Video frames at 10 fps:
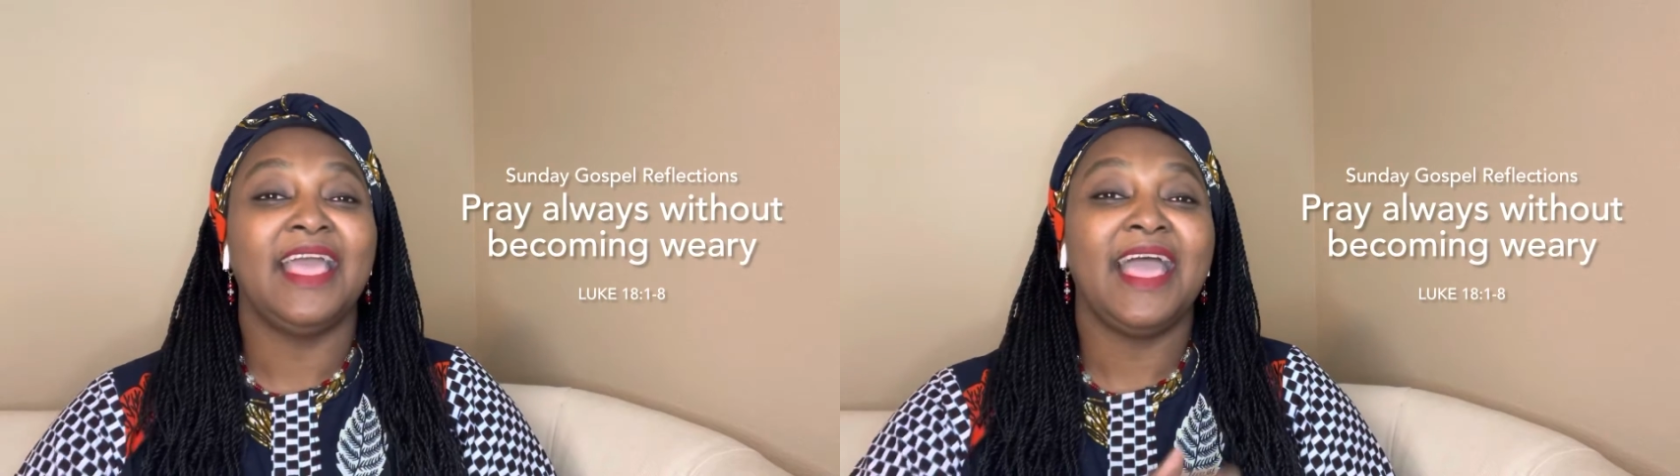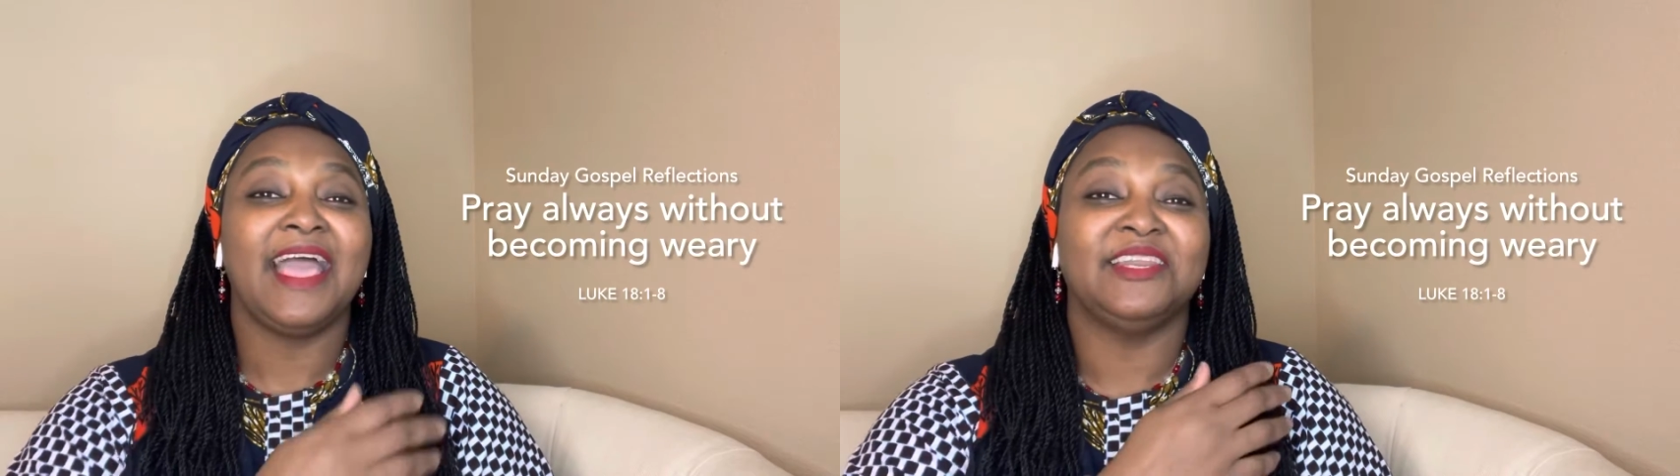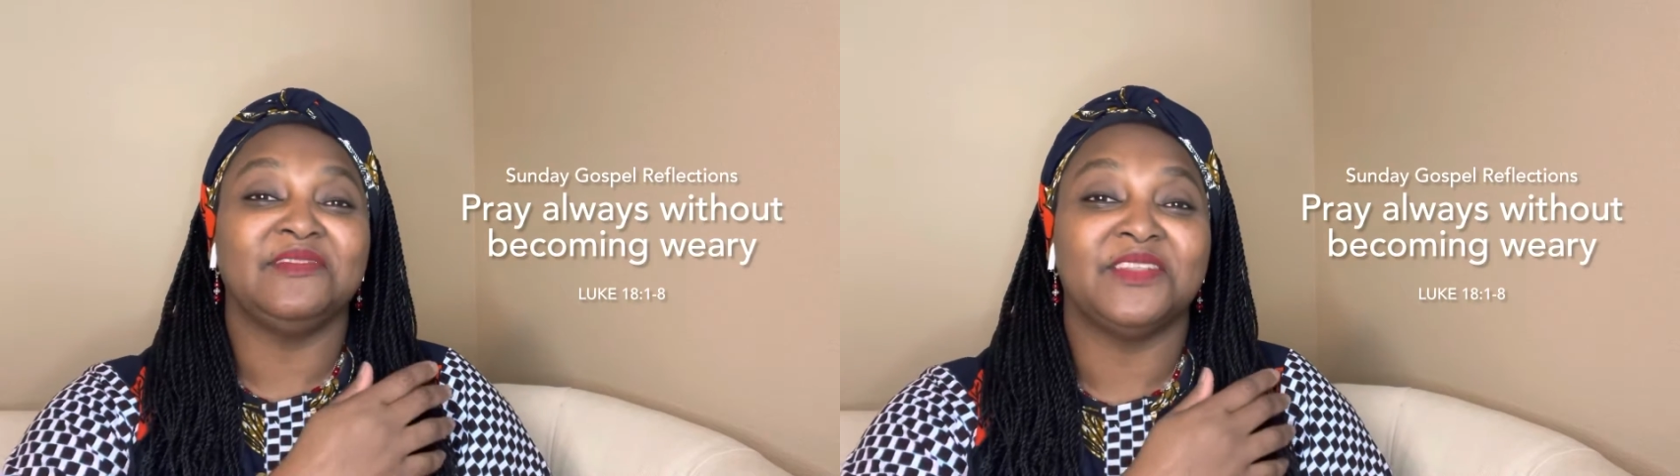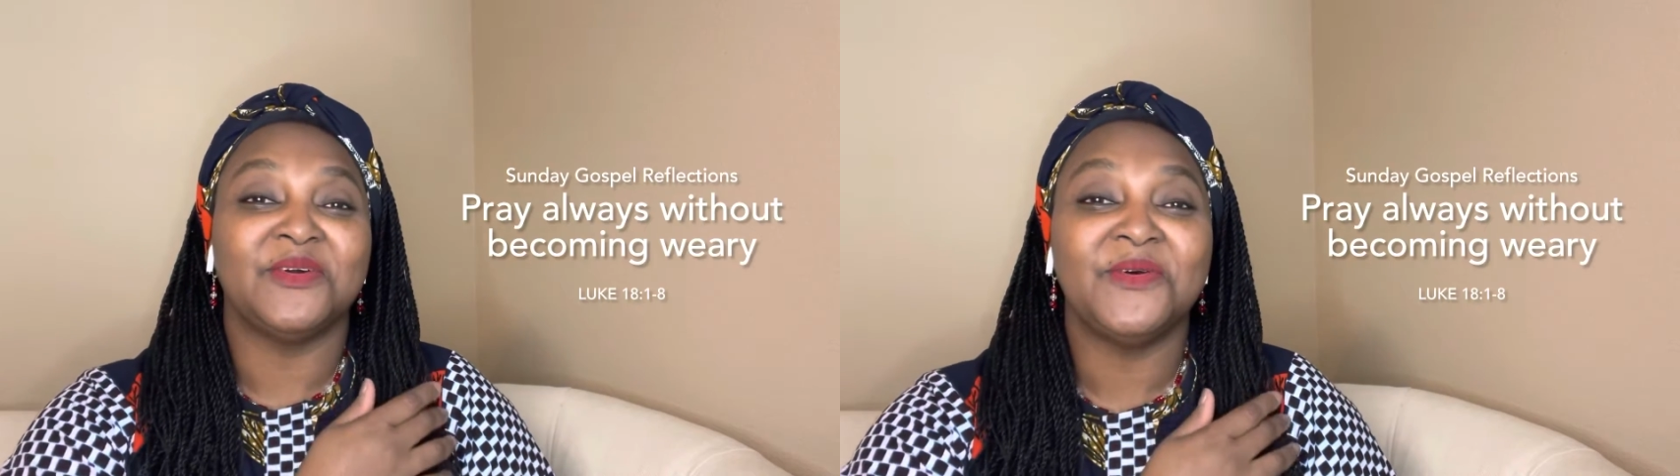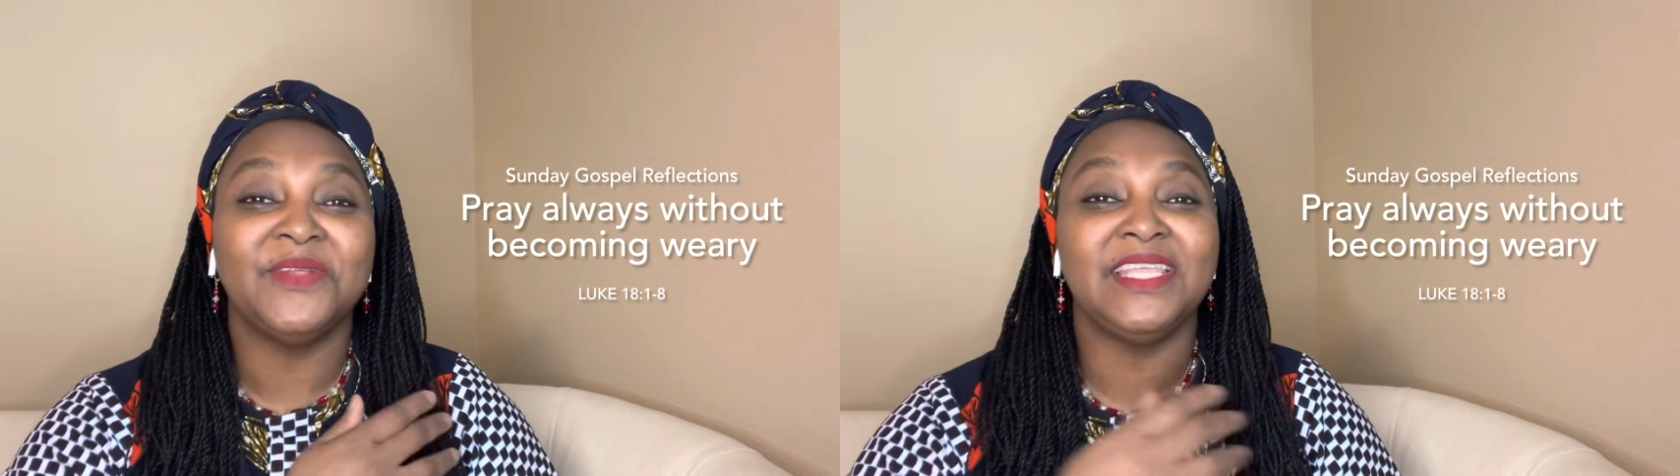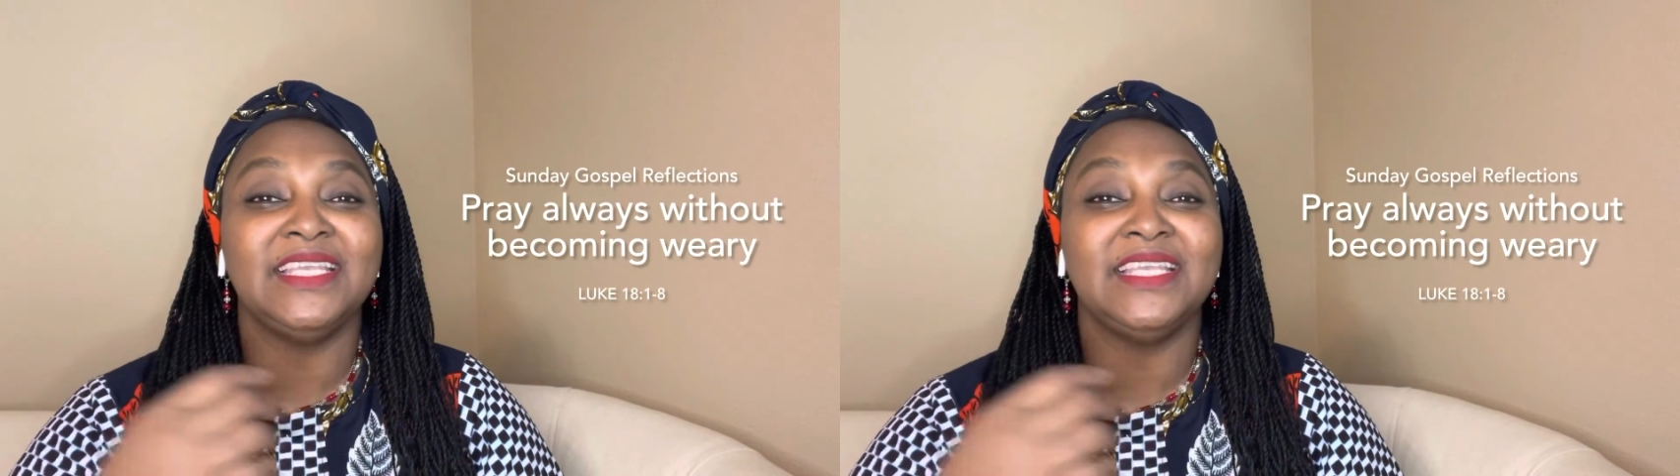and of the Holy